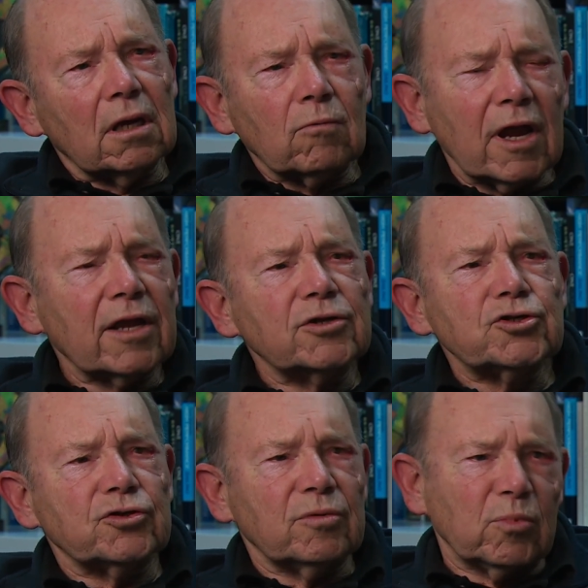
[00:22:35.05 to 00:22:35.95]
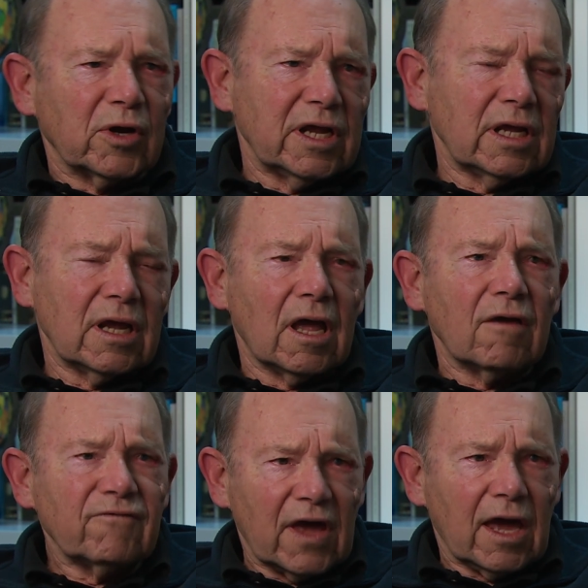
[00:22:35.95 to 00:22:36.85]
uh, wreckage or debris
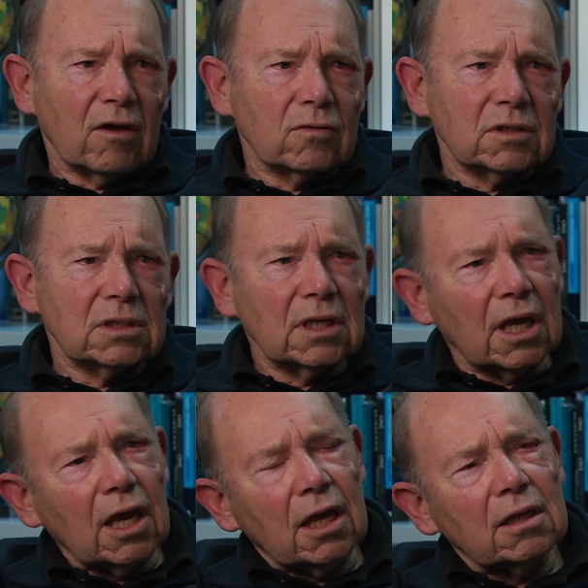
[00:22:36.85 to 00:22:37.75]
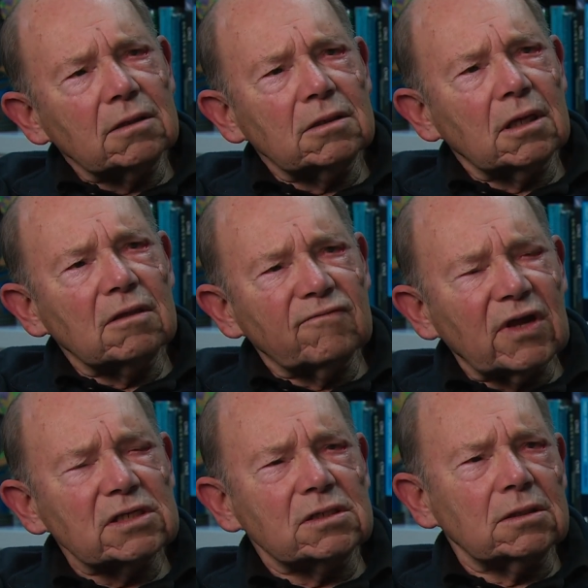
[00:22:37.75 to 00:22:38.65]
uh, found, and uh, the
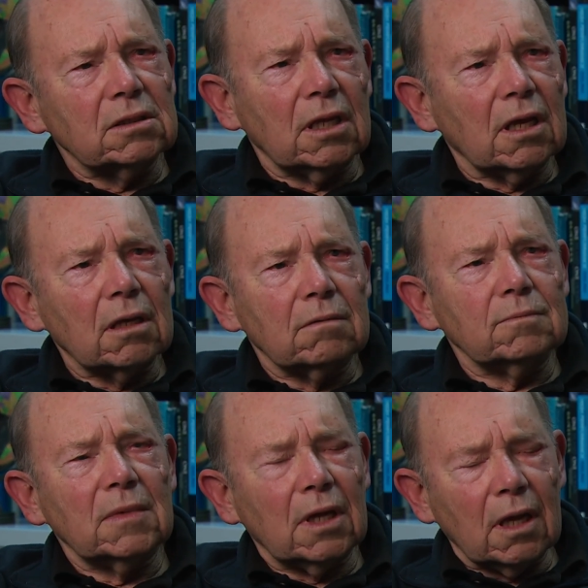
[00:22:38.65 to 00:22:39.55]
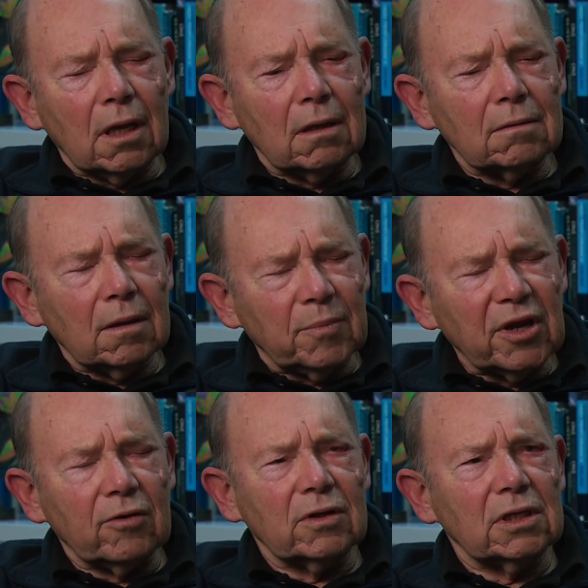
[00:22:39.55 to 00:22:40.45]
vessel um, uh,
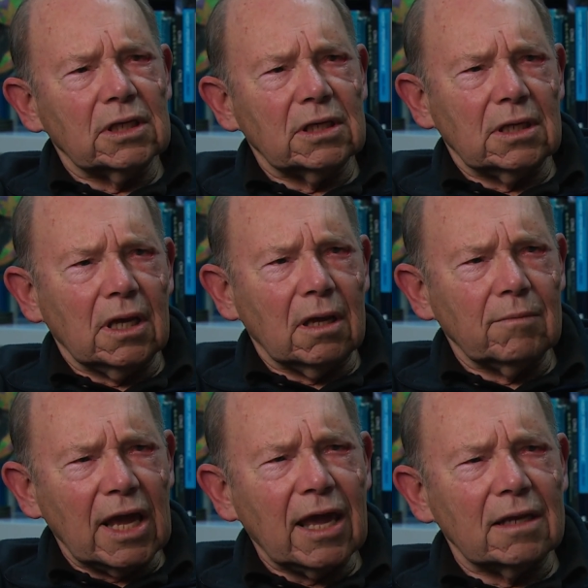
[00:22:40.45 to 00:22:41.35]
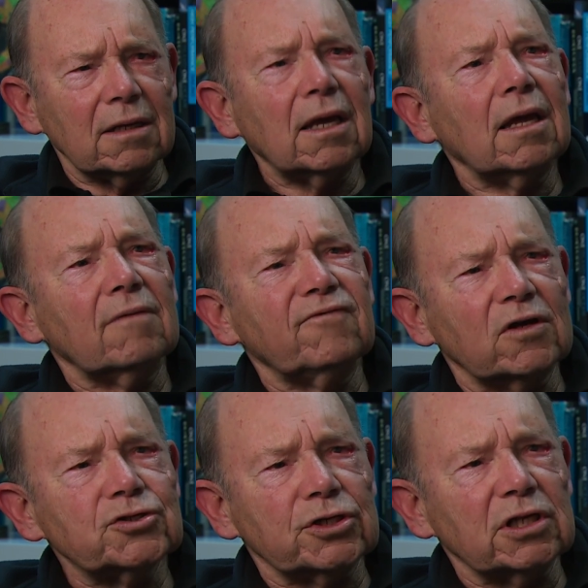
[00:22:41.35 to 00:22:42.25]
apparently um, had a
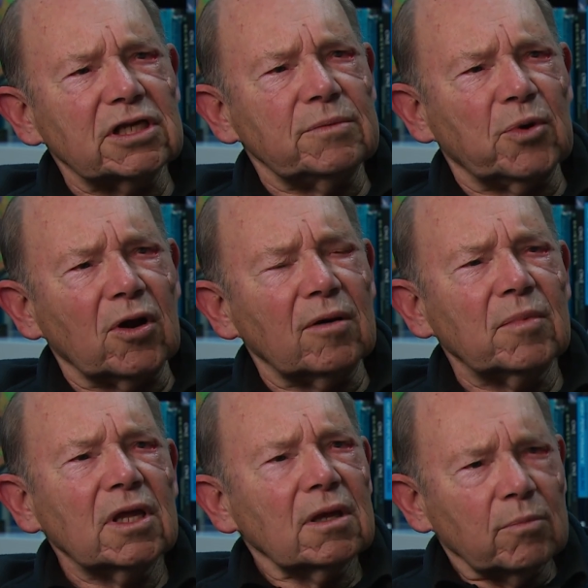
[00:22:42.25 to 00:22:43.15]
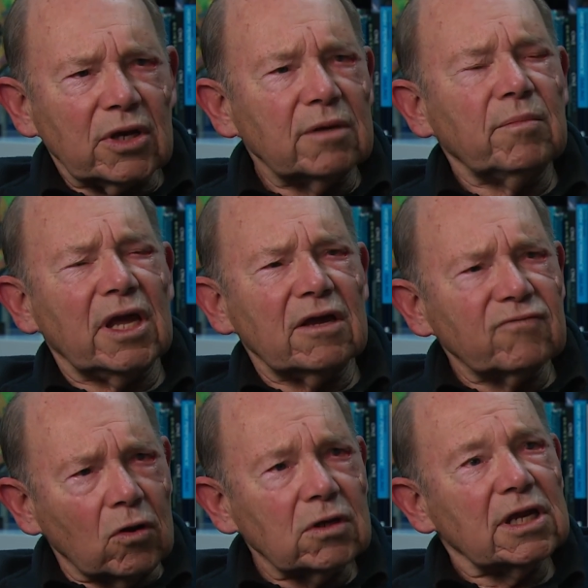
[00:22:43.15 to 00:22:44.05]
functional E P I R B, but it may
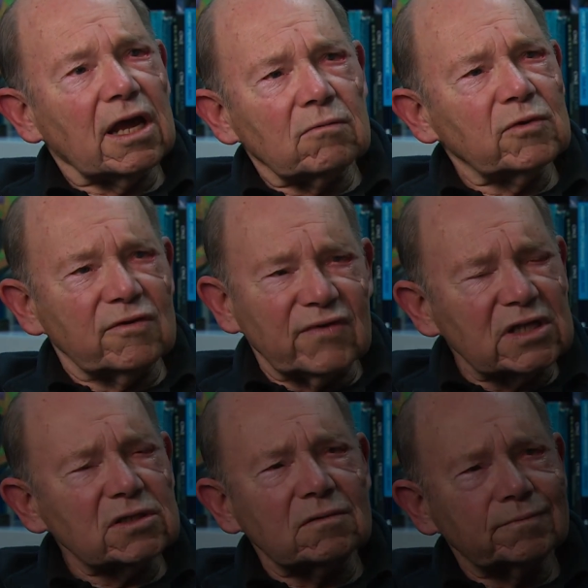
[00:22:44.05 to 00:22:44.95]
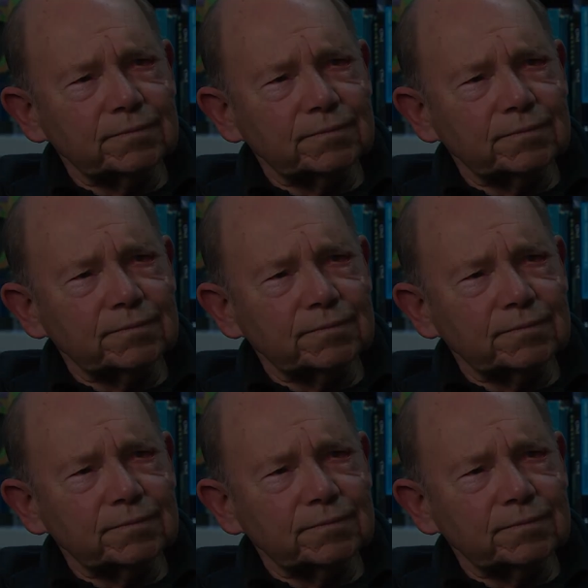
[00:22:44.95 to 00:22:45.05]
have gone down with the vessel.